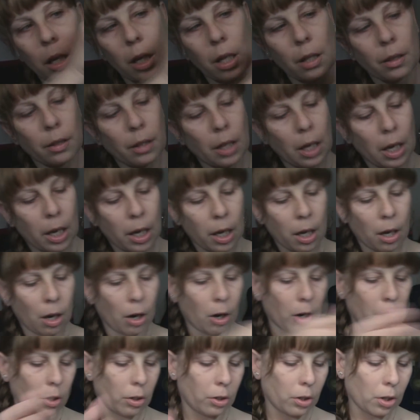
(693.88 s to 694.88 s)
And they
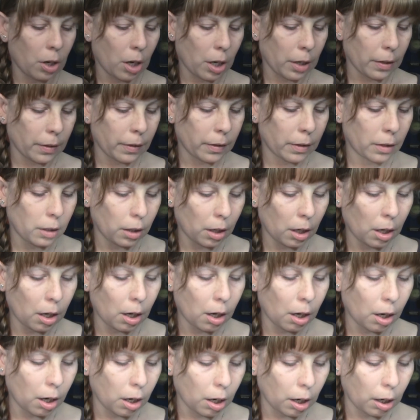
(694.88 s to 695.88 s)
are just
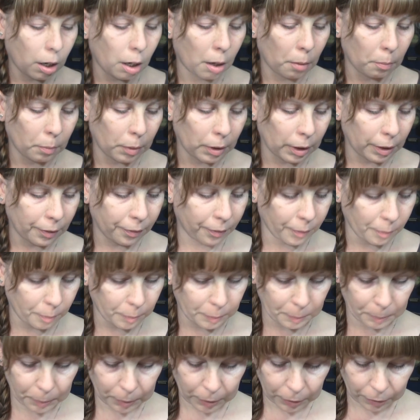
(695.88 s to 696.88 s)

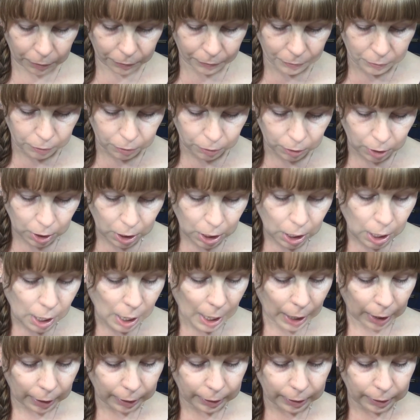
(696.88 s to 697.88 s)
unbelievably beautiful.
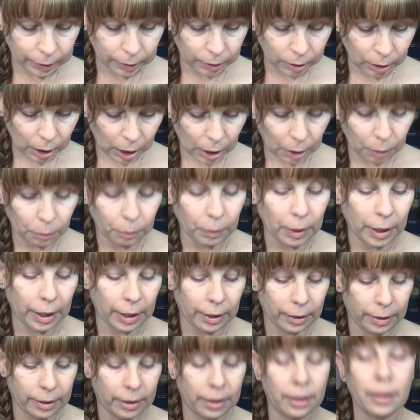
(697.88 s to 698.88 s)
I cannot
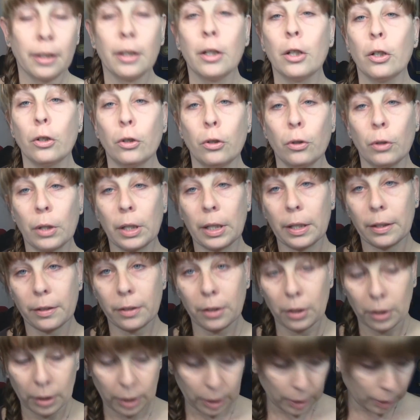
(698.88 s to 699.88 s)
wait to get
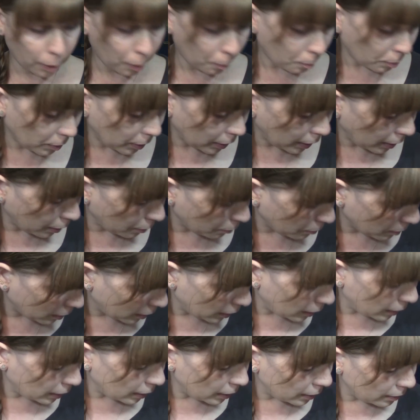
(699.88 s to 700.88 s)
started playing with
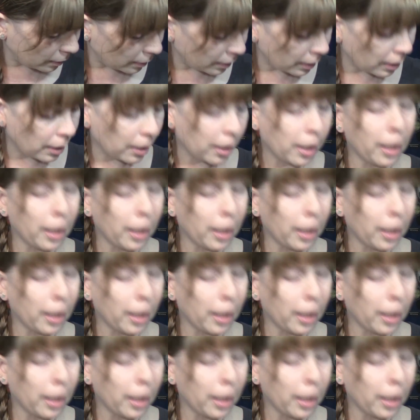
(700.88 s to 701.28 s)
these.